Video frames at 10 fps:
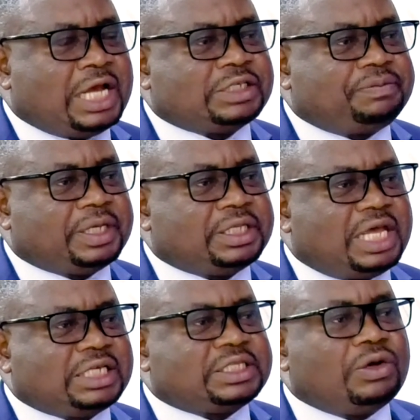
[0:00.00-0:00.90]
aspect,
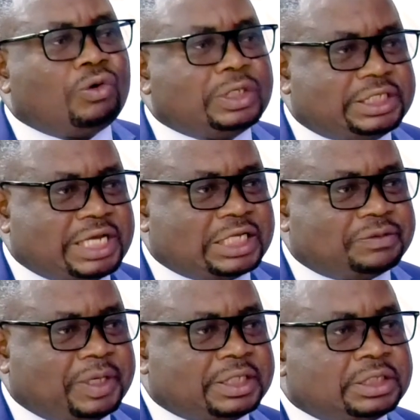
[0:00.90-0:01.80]
that's the audit
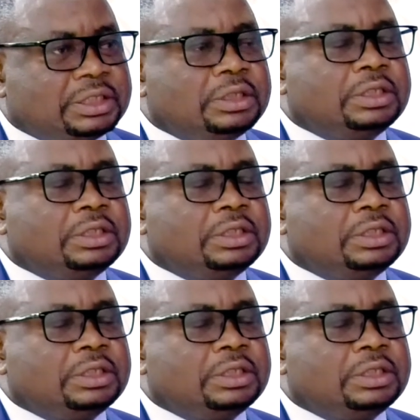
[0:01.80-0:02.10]
aspect.